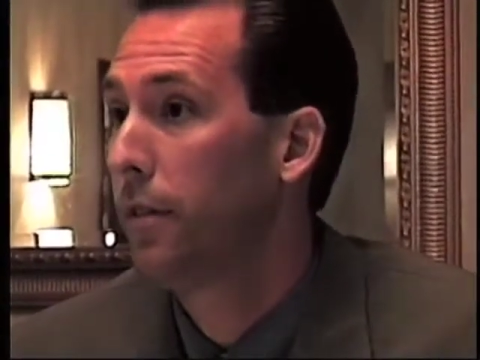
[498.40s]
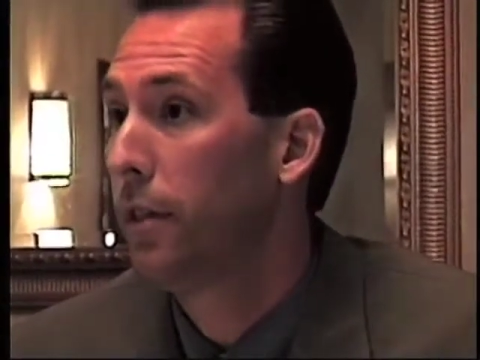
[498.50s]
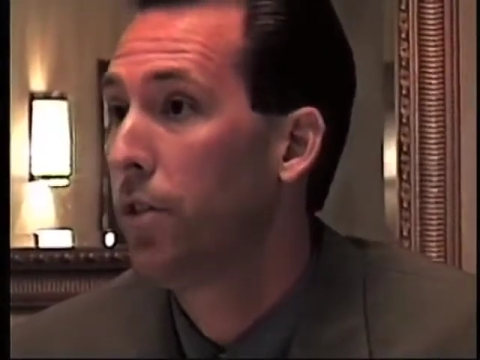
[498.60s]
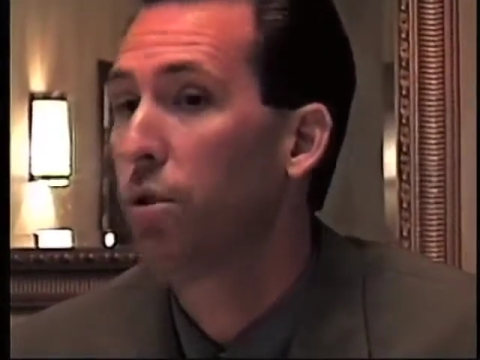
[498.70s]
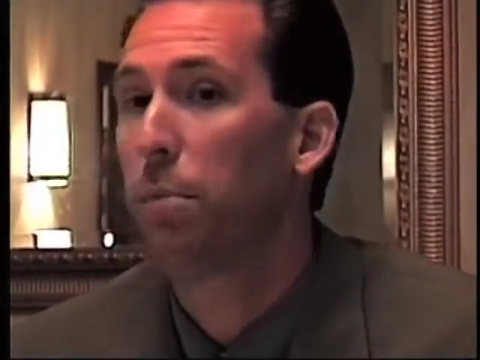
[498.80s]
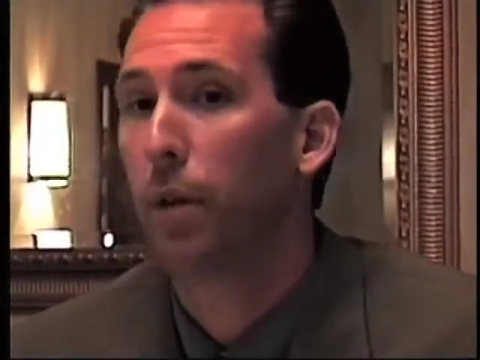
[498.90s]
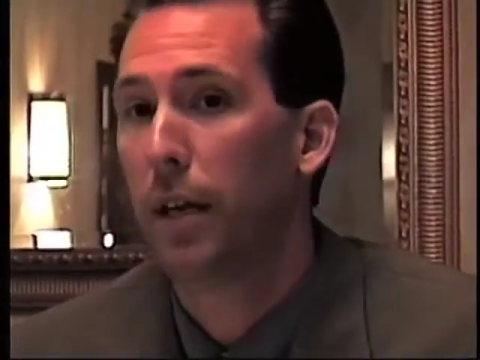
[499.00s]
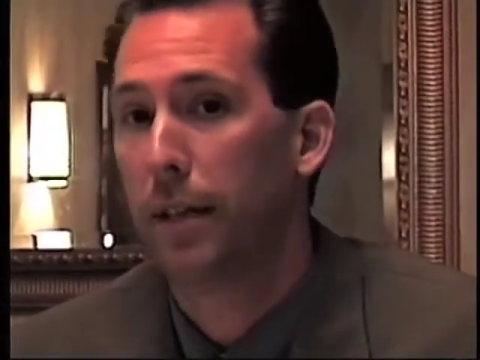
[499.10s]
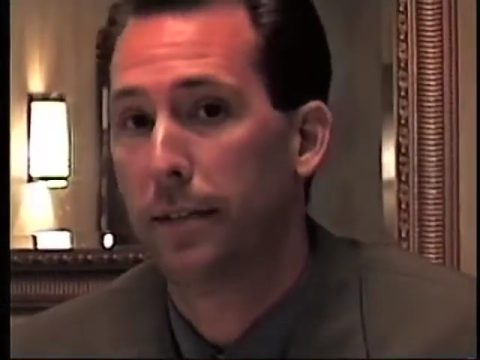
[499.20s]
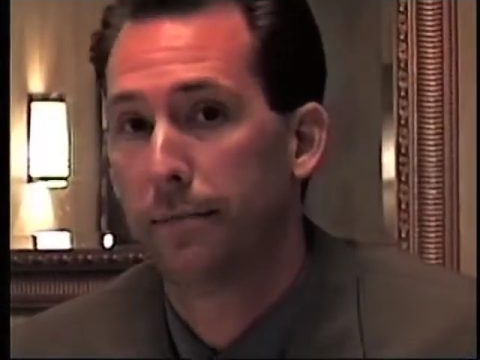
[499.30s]
in
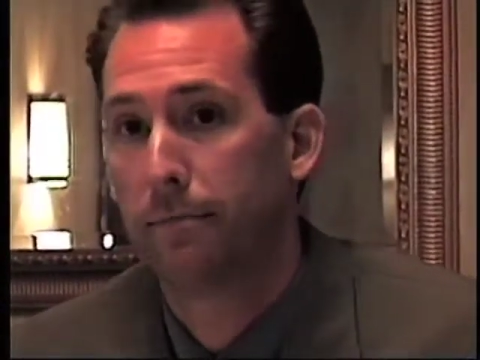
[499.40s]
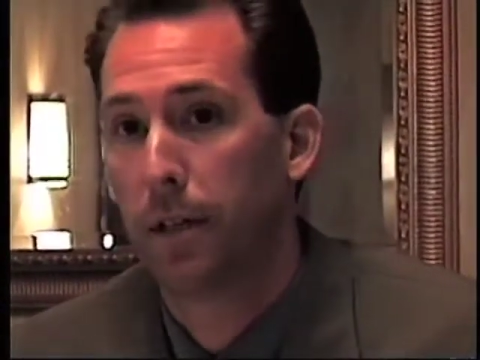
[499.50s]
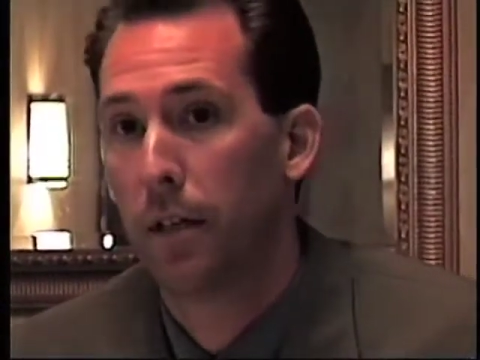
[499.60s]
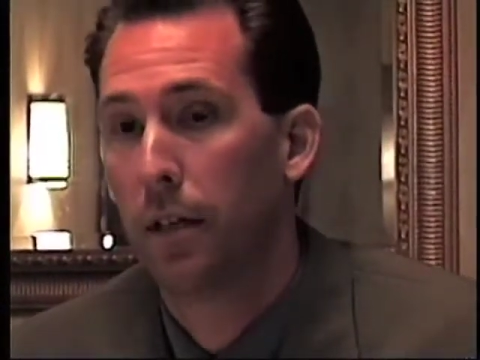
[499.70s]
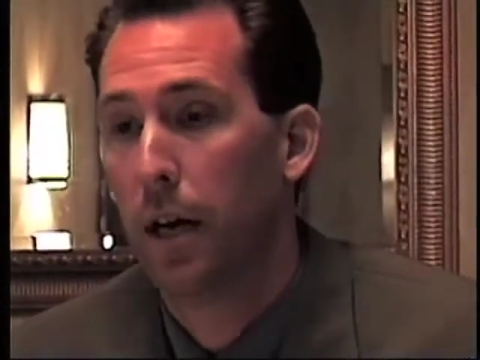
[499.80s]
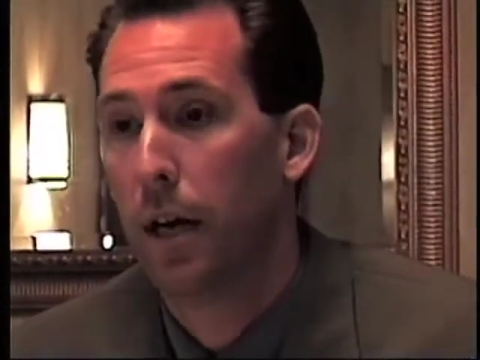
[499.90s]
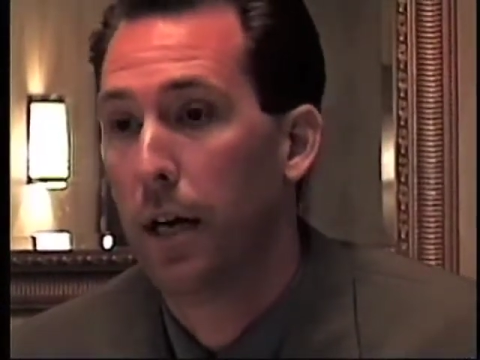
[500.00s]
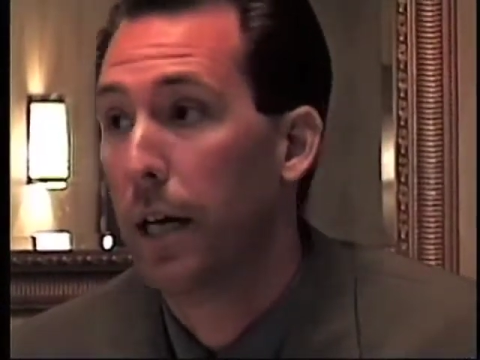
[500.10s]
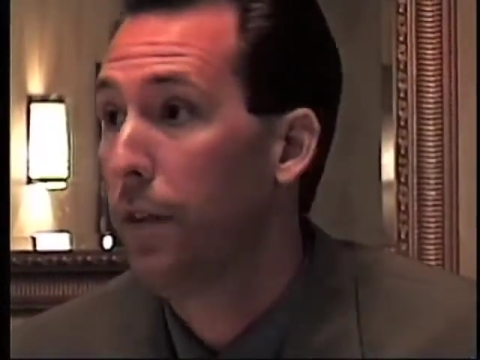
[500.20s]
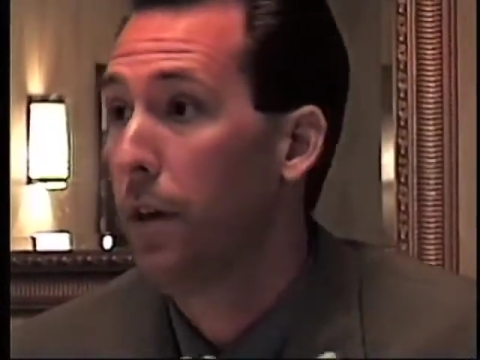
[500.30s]
AAA.
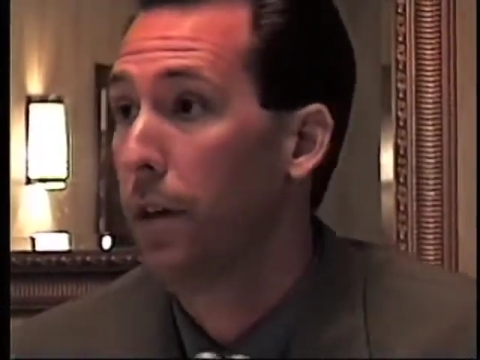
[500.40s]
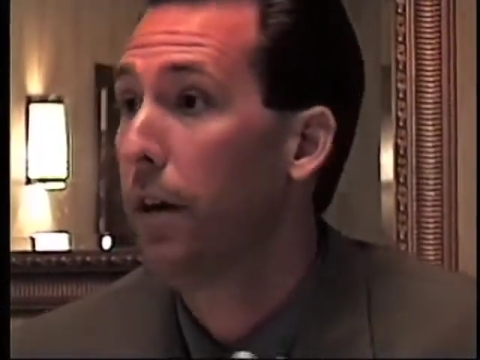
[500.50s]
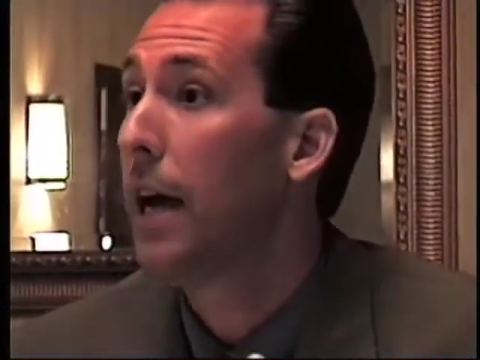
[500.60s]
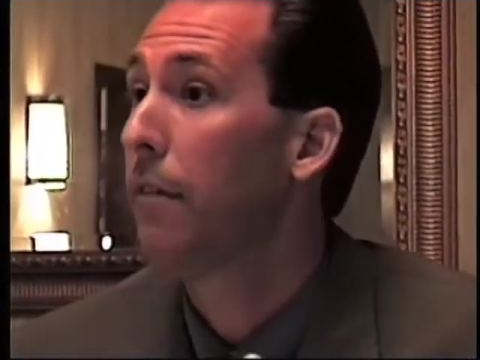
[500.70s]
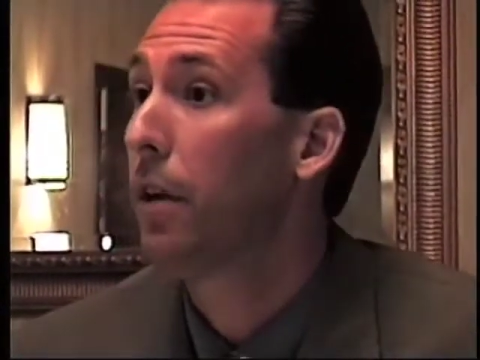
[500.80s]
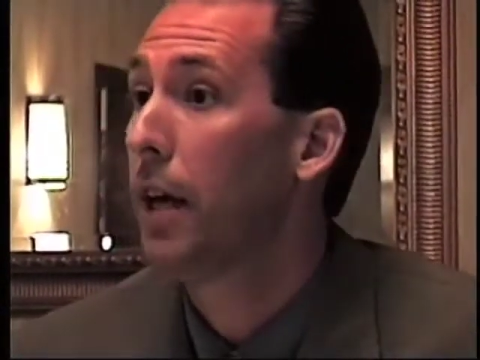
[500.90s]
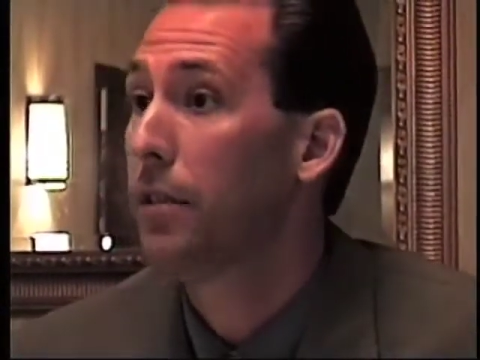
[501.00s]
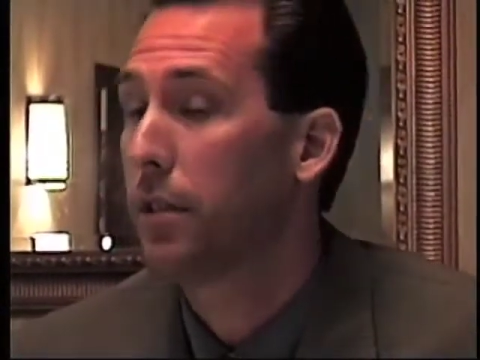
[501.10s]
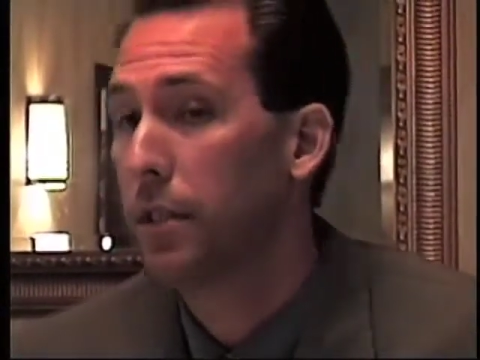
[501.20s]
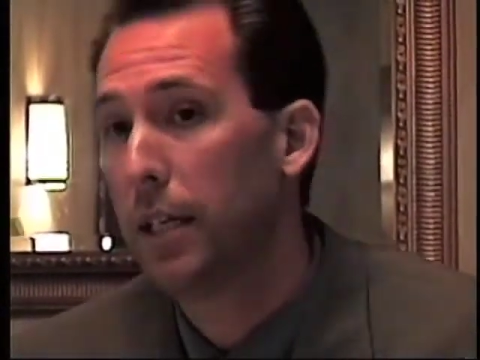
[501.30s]
And they're having a lot of
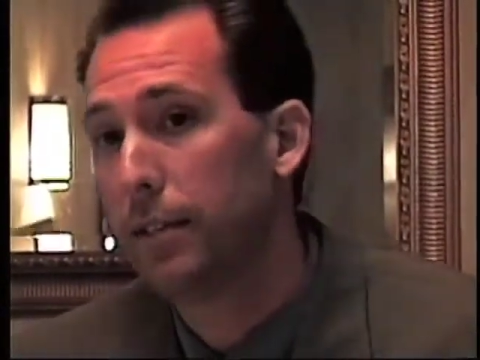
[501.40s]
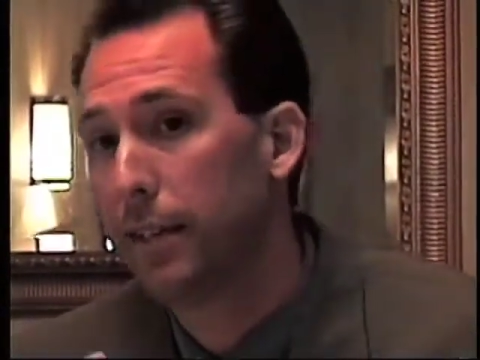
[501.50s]
success.